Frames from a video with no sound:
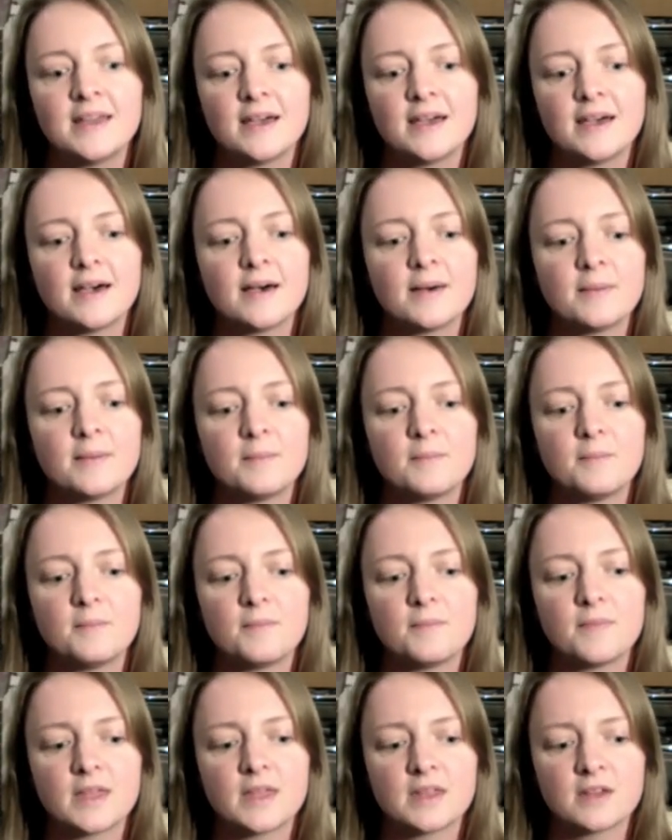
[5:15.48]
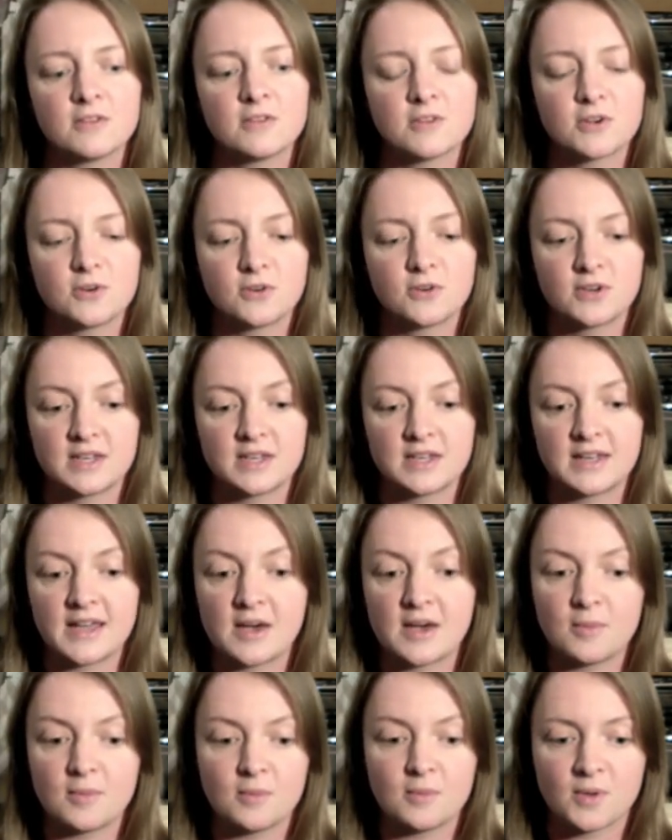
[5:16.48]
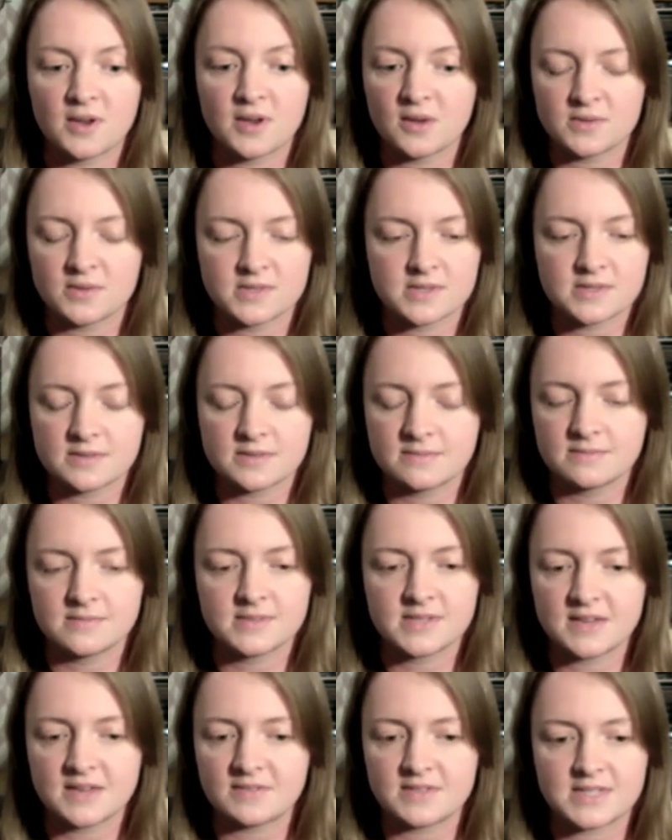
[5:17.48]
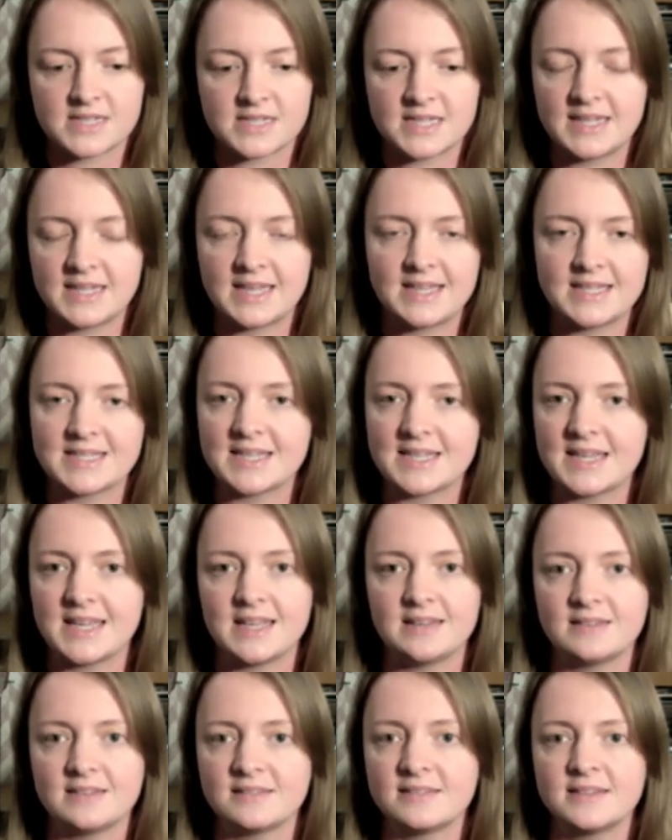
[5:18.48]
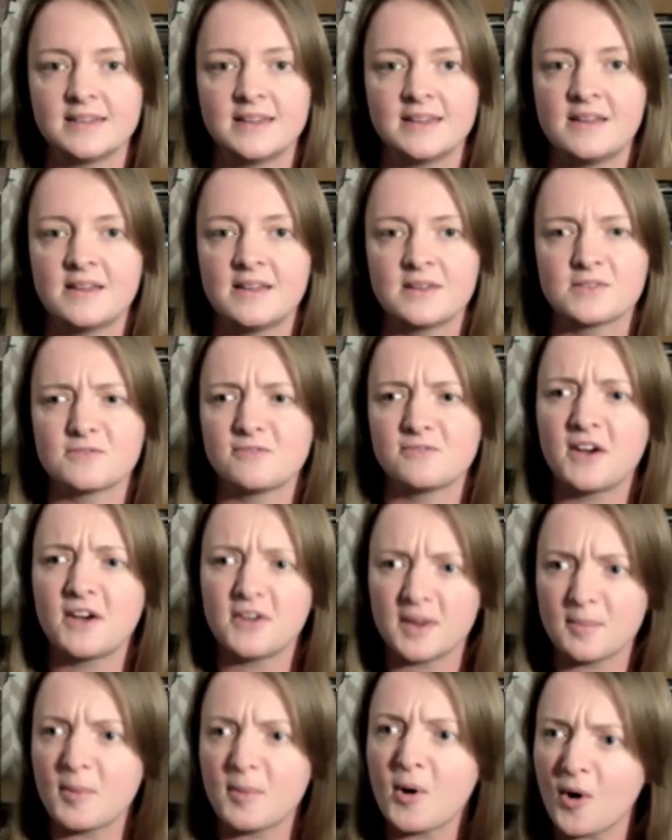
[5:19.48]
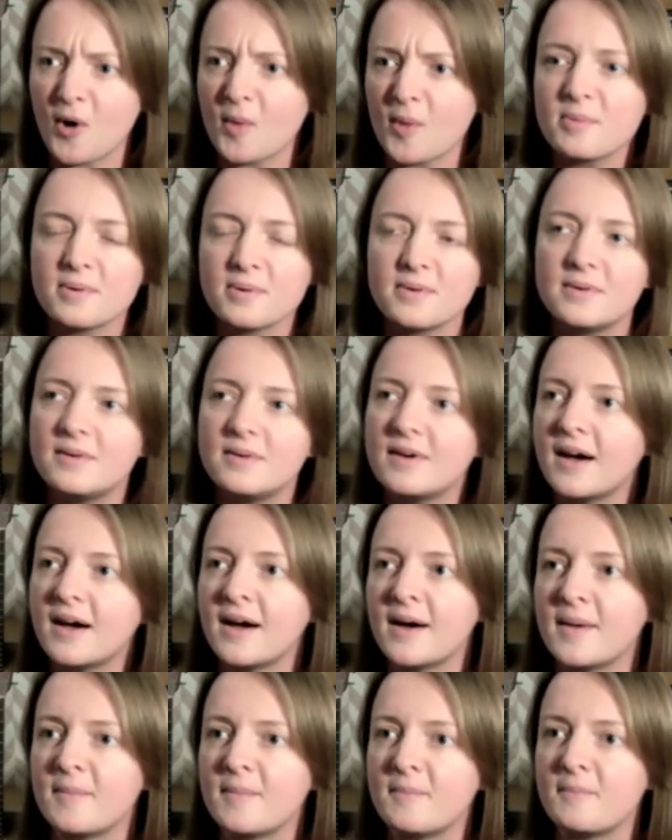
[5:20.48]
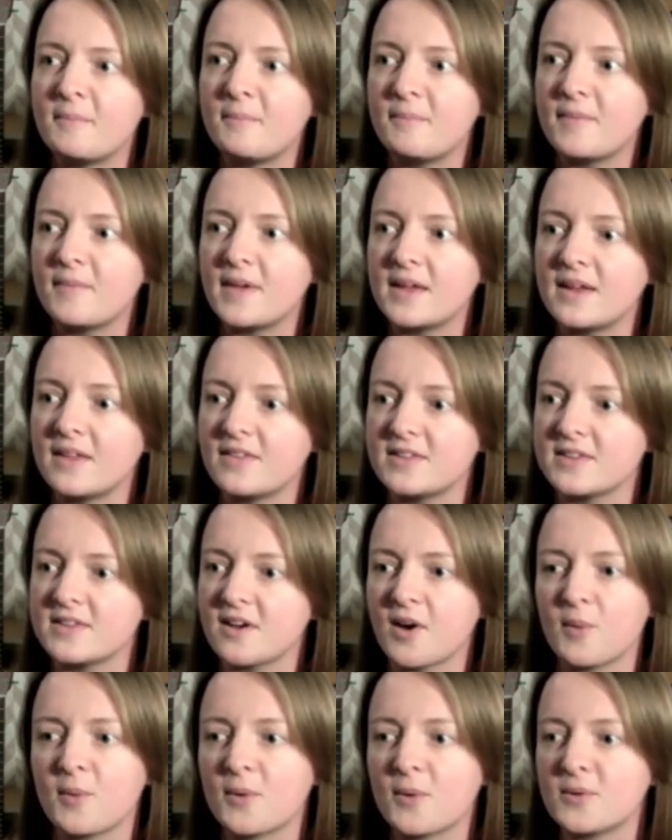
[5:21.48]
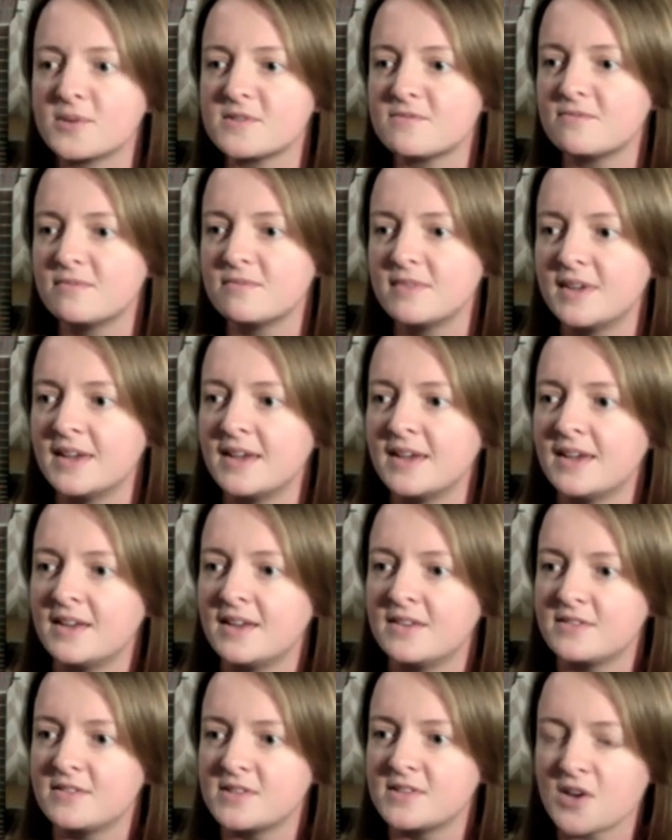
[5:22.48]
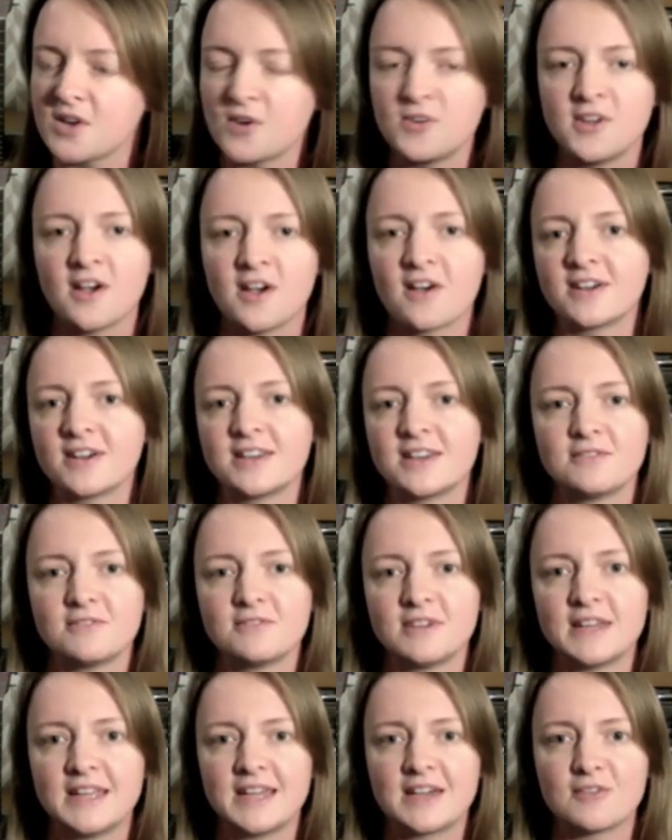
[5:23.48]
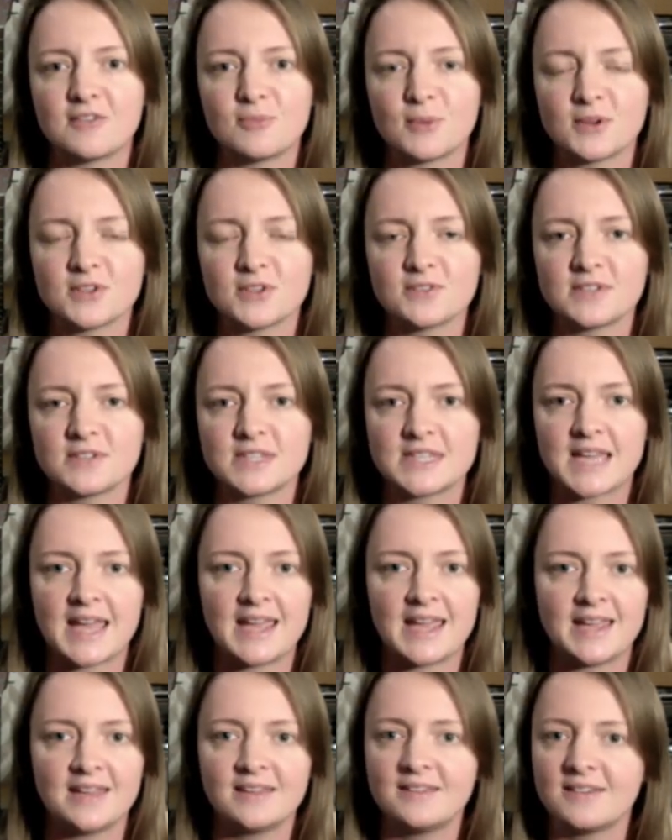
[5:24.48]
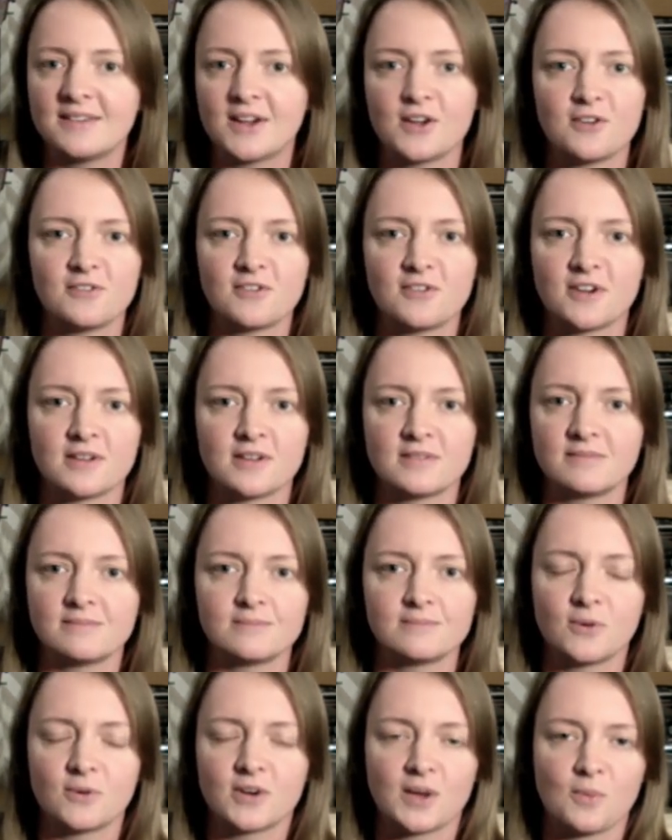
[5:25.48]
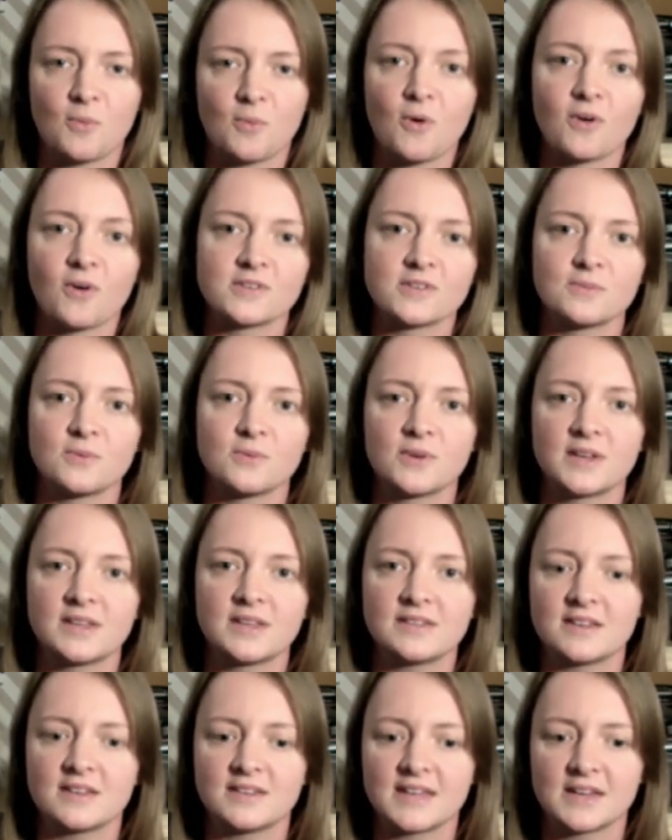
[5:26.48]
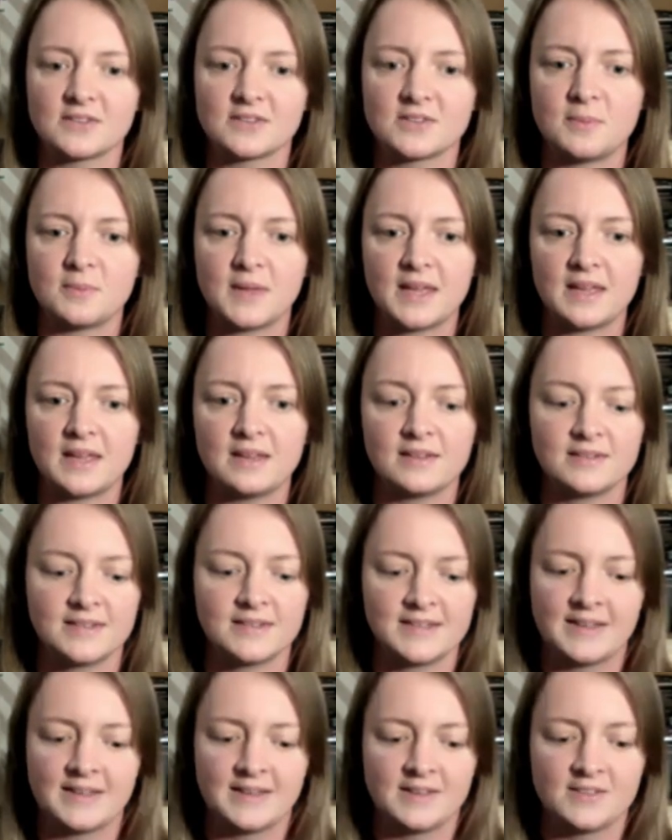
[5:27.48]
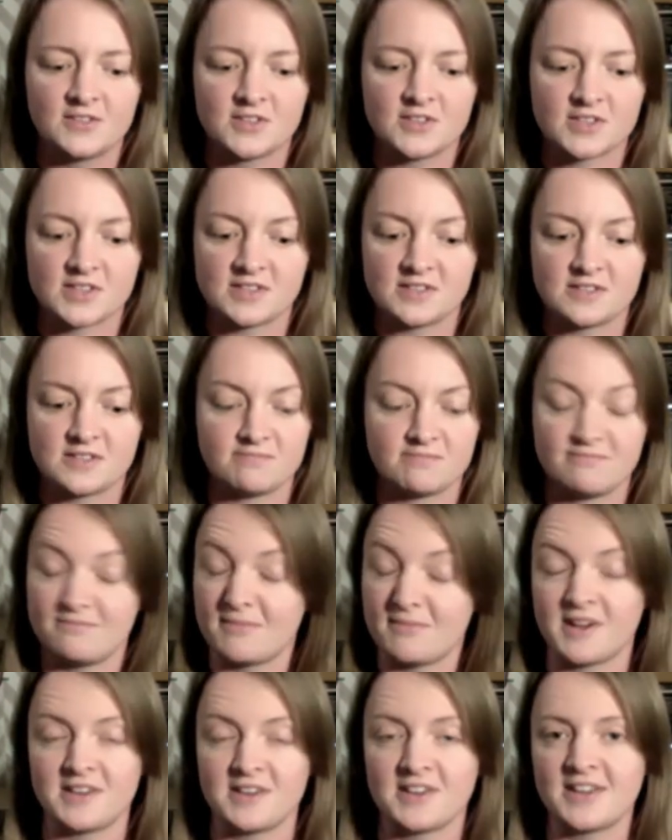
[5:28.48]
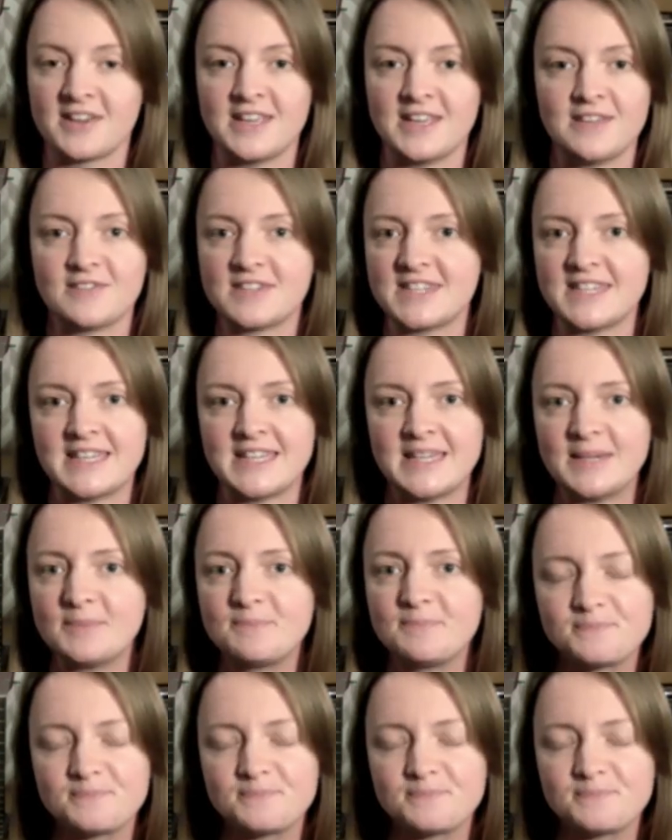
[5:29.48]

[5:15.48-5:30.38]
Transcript: And I recorded an album when I was 17, 18. It was very pop. And at the time I was so young, I didn't really have much of a say over what it was and what it turned out to be, just because of my naivety.